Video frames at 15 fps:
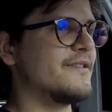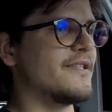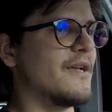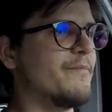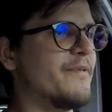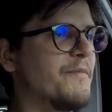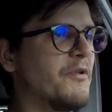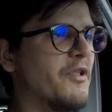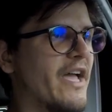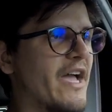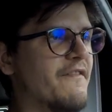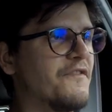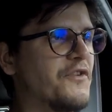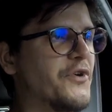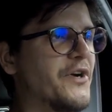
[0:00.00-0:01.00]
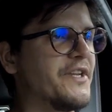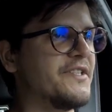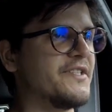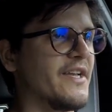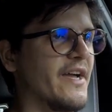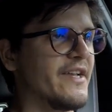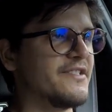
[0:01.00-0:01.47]
Some people have
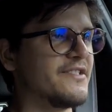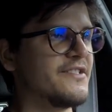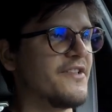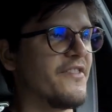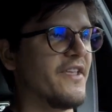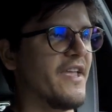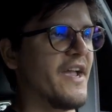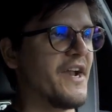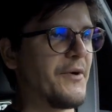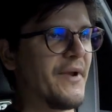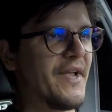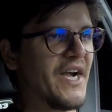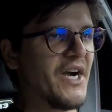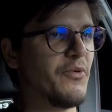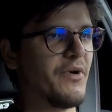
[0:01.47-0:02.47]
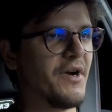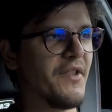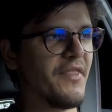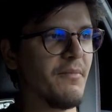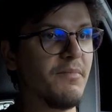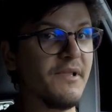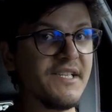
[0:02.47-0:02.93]
criticized the area
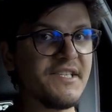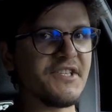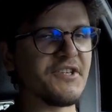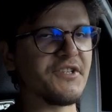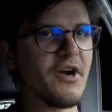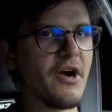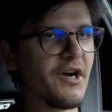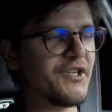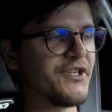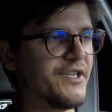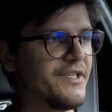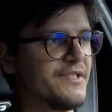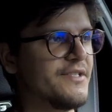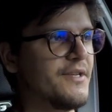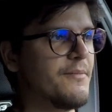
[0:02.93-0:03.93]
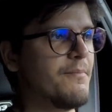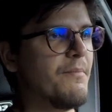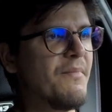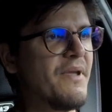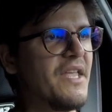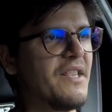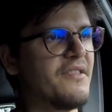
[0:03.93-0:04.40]
where the blistered arches
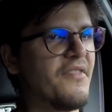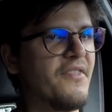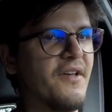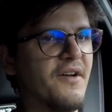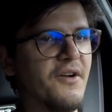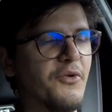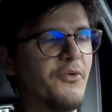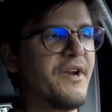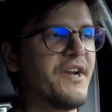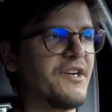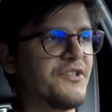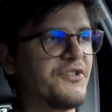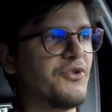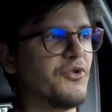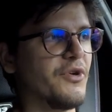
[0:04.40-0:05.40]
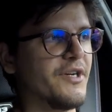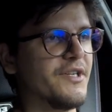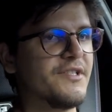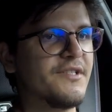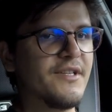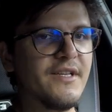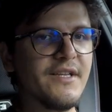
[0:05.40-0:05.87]
meet the rear
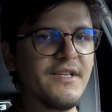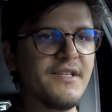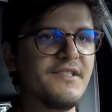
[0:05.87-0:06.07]
doors,